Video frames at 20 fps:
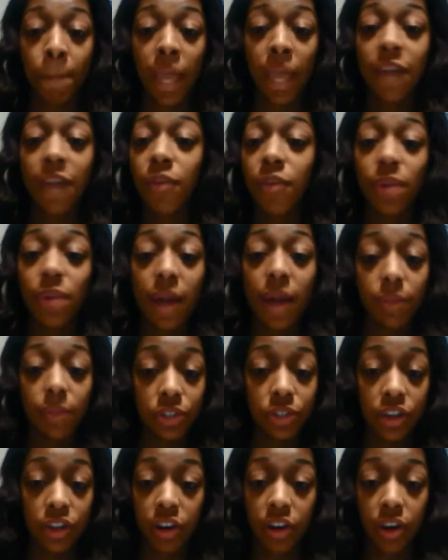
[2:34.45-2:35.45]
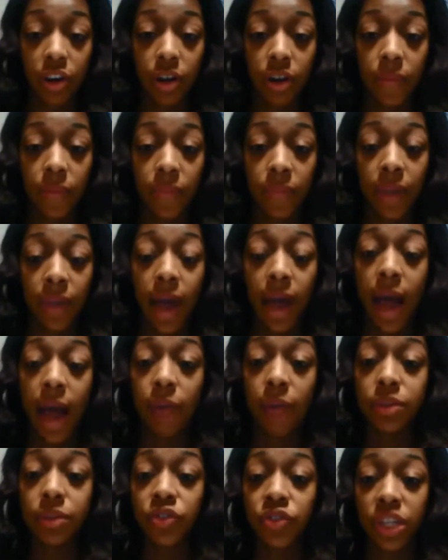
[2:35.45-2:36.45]
Even when I was younger, I
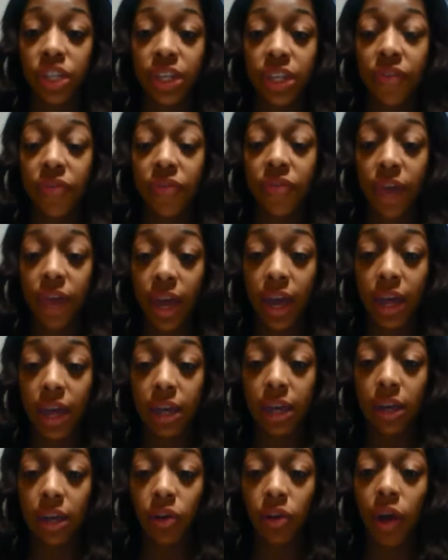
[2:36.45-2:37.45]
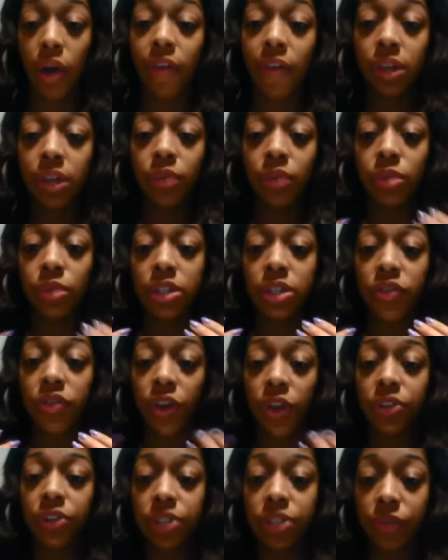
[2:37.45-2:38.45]
was really a fan, or I really was
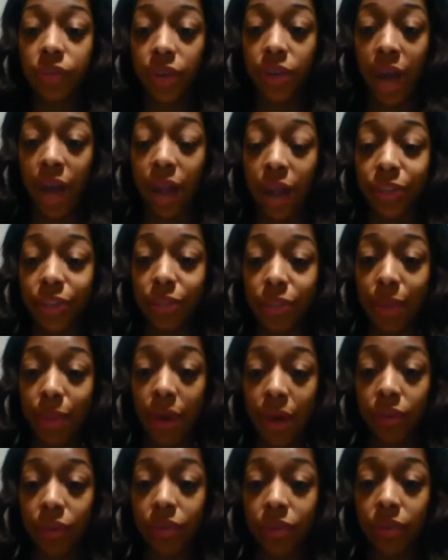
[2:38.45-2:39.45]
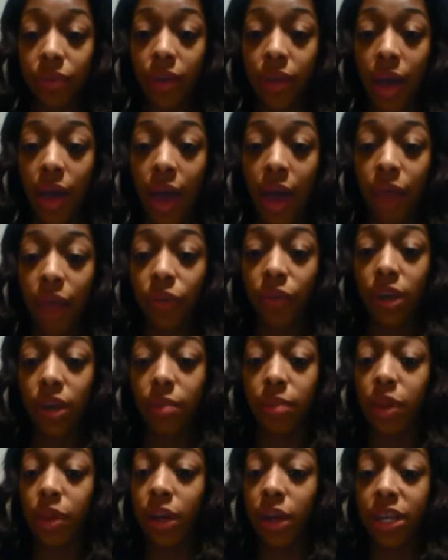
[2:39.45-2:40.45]
thirsty for knowledge about African
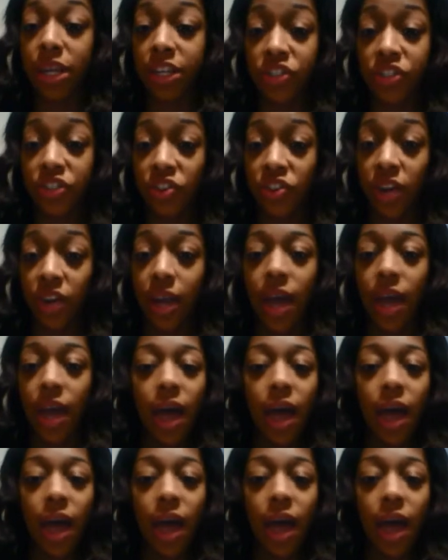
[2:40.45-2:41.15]
American history.